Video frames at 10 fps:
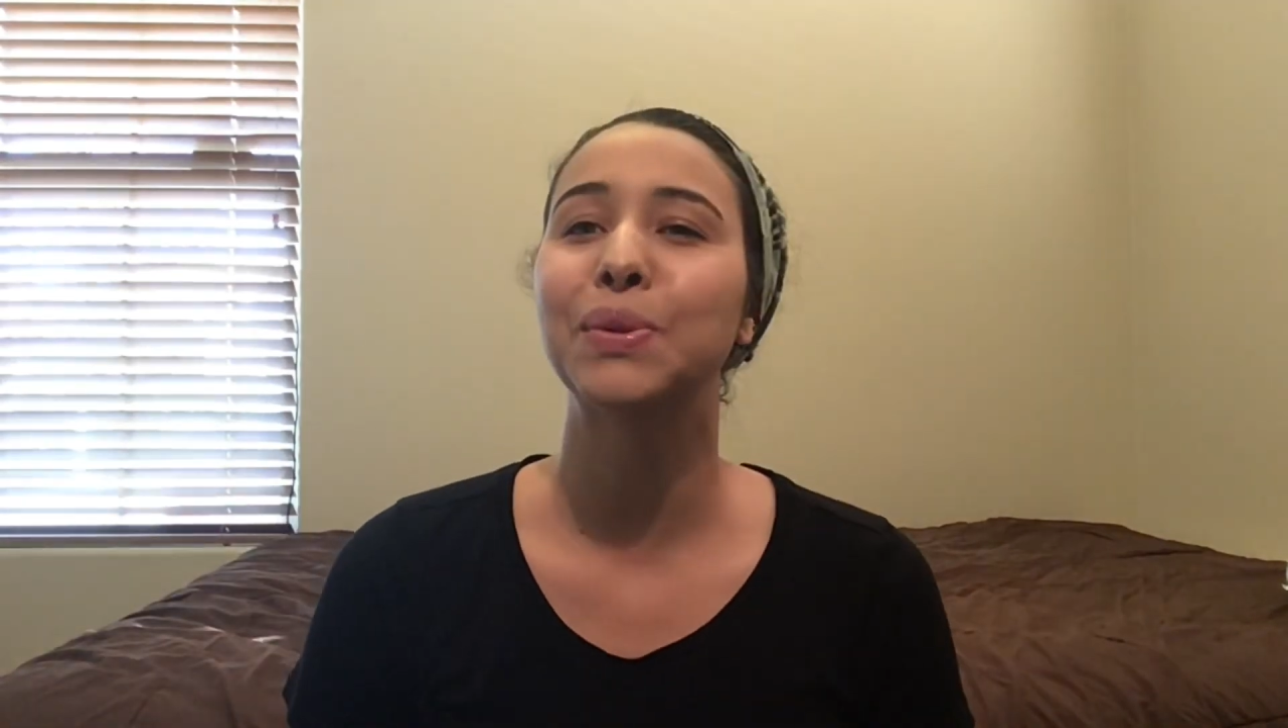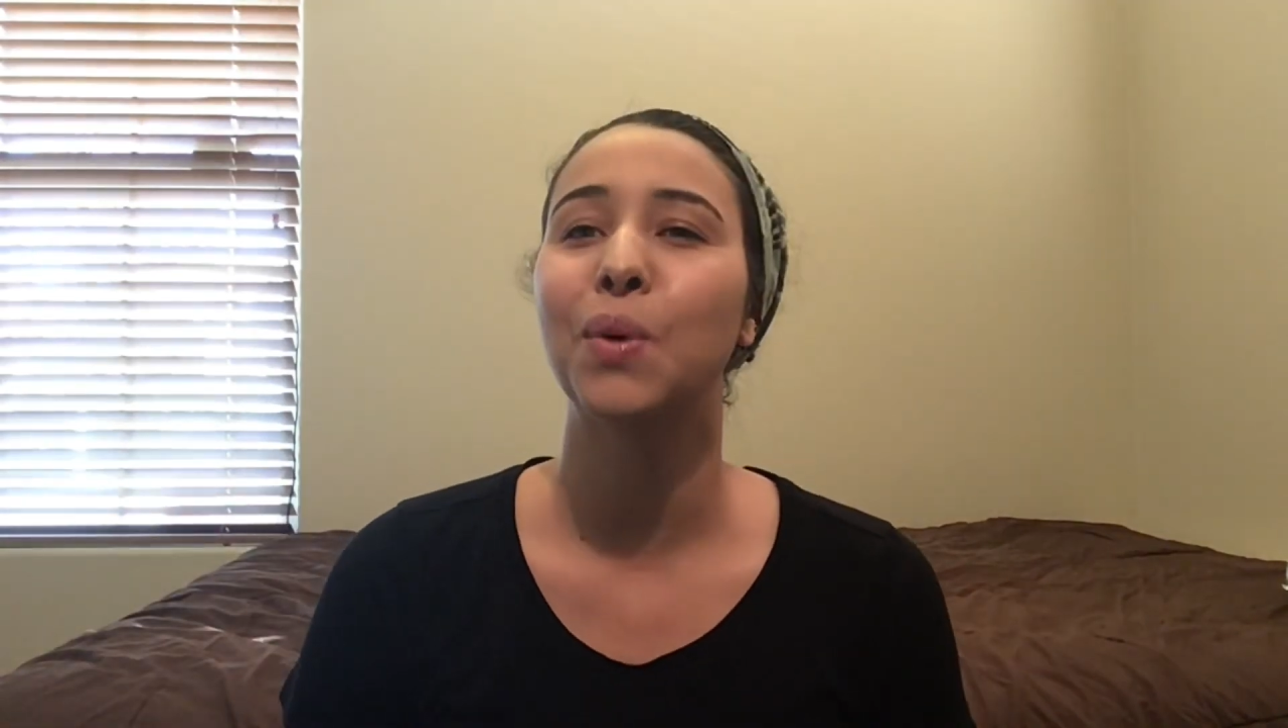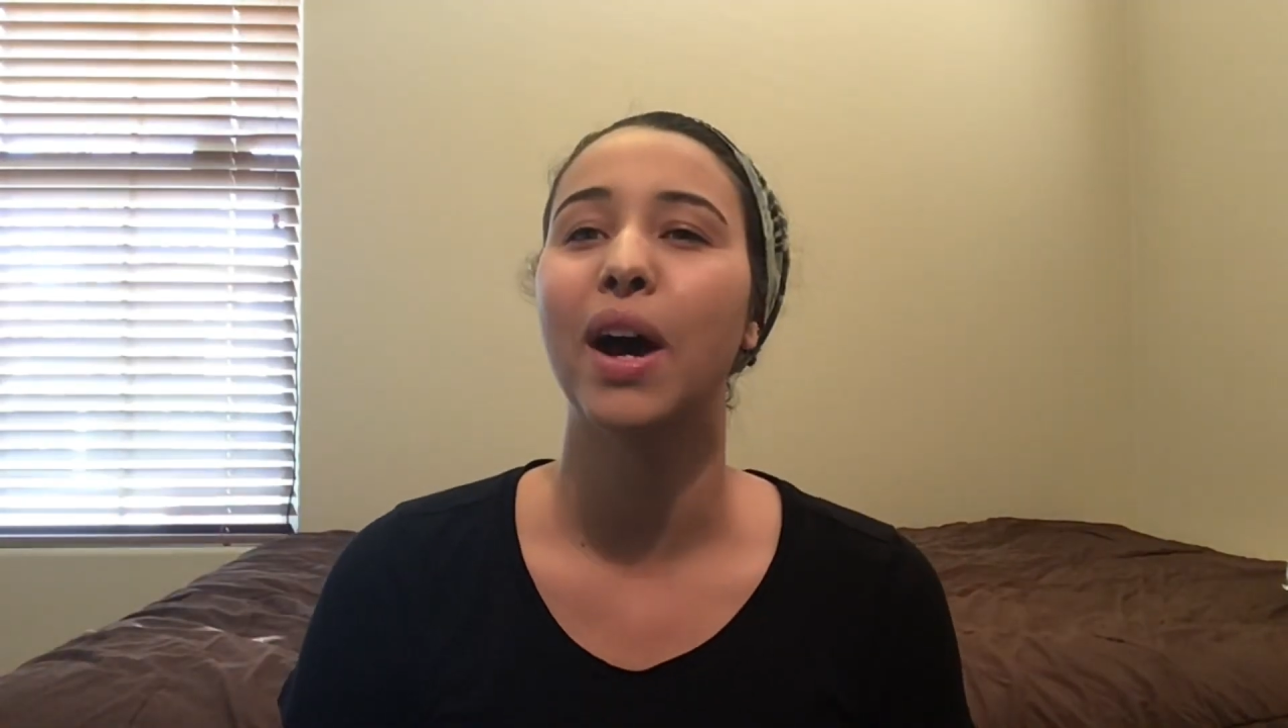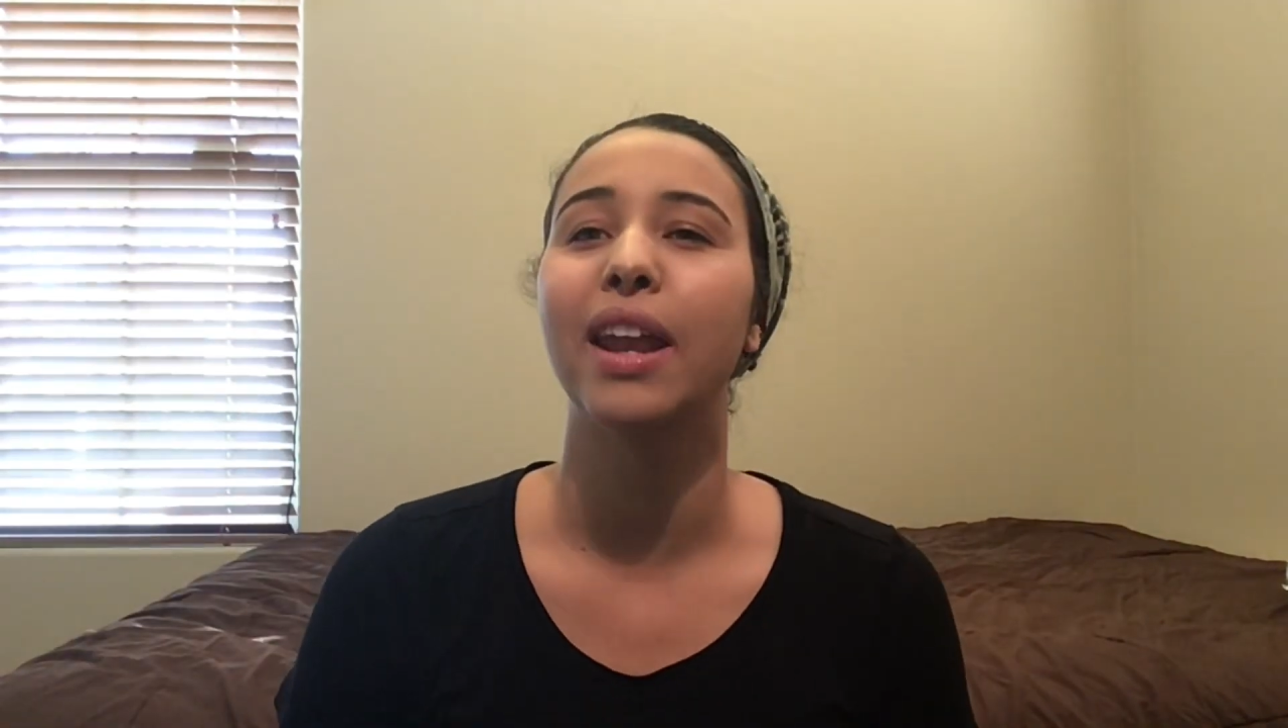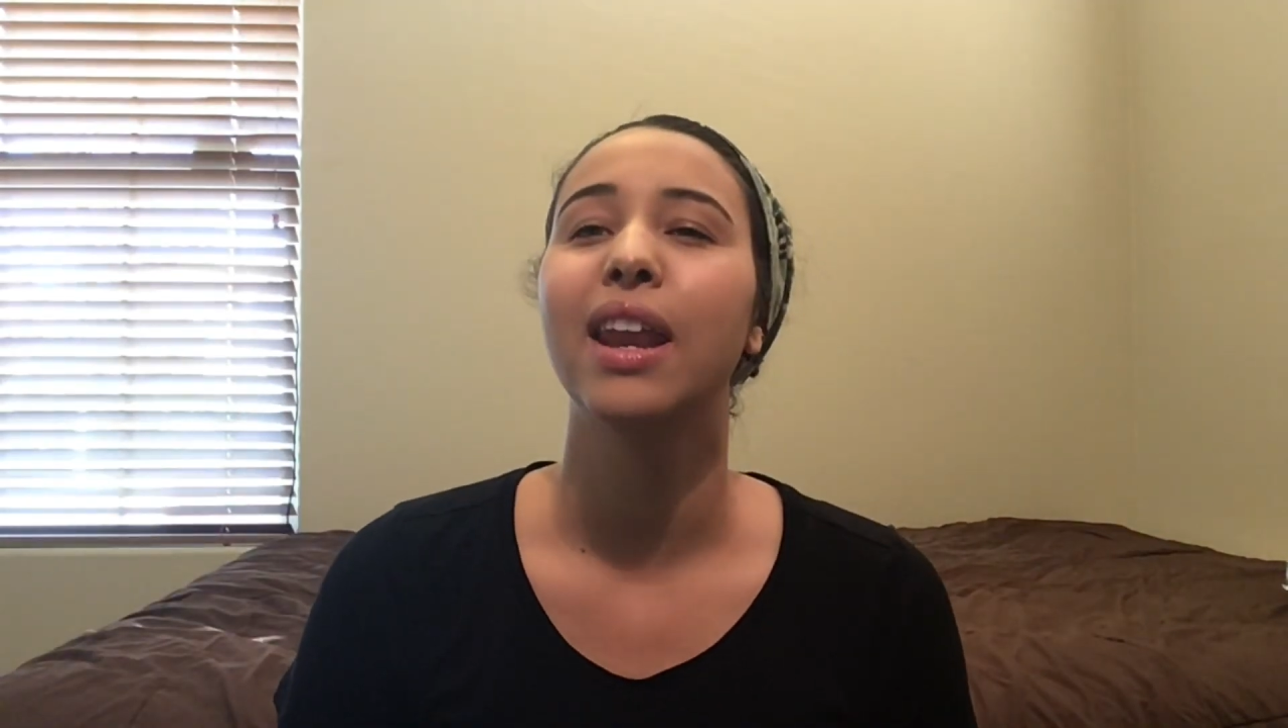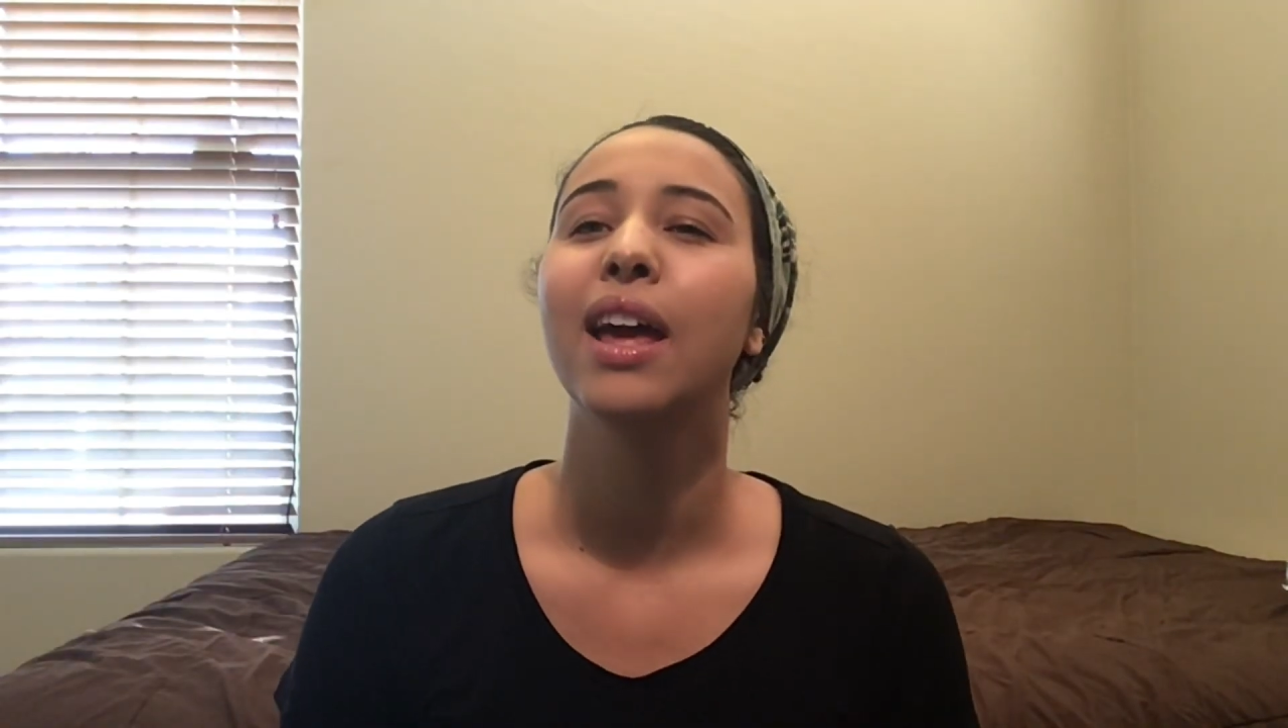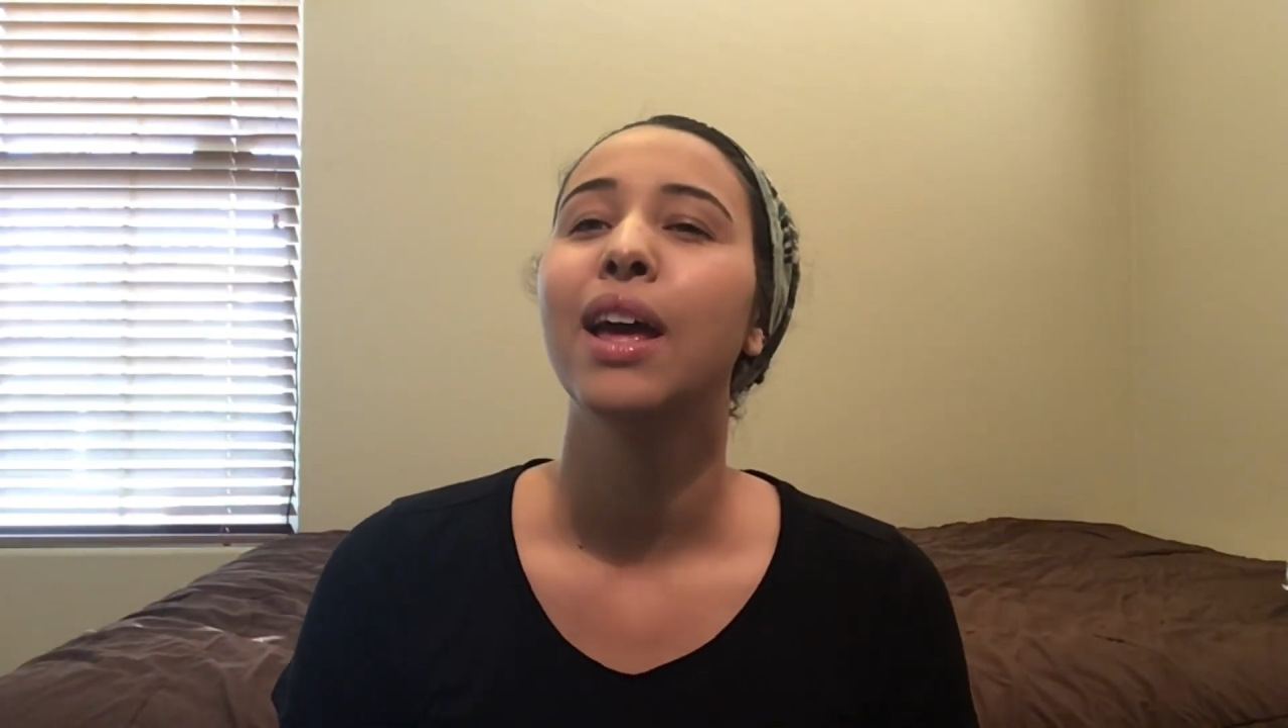one.